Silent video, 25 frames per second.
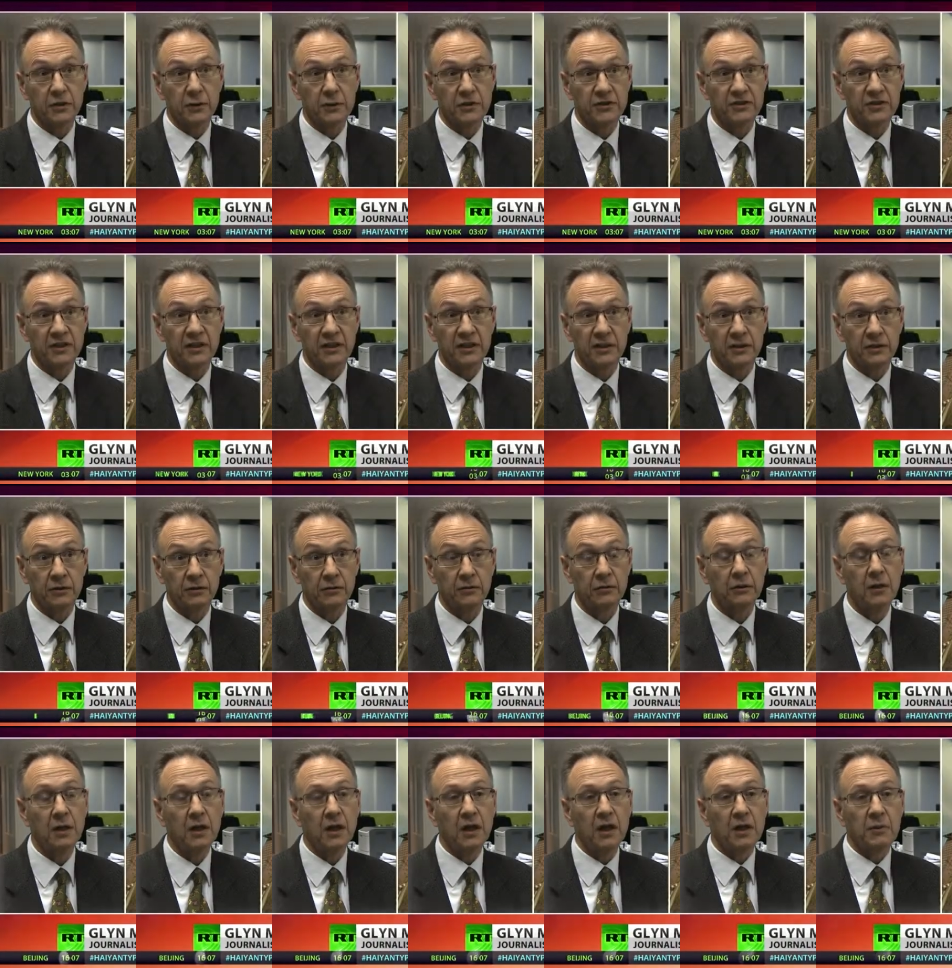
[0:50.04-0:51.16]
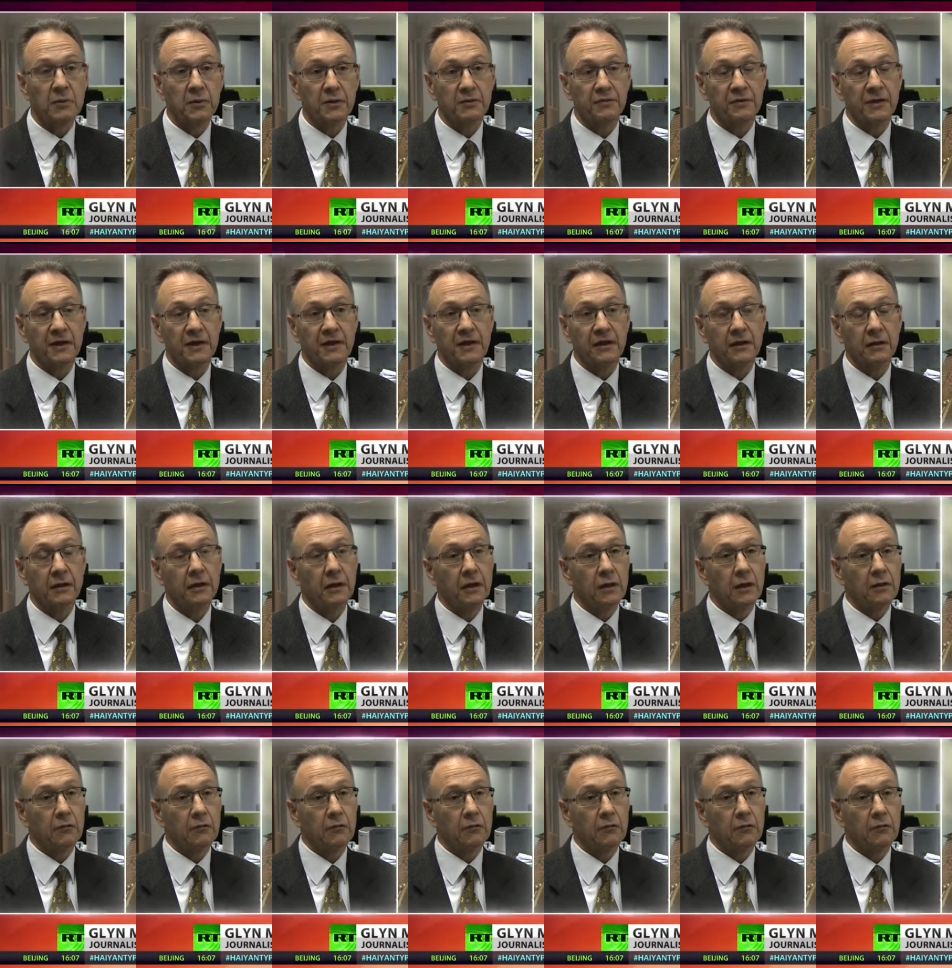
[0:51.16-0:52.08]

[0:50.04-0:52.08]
the US and EU, but of getting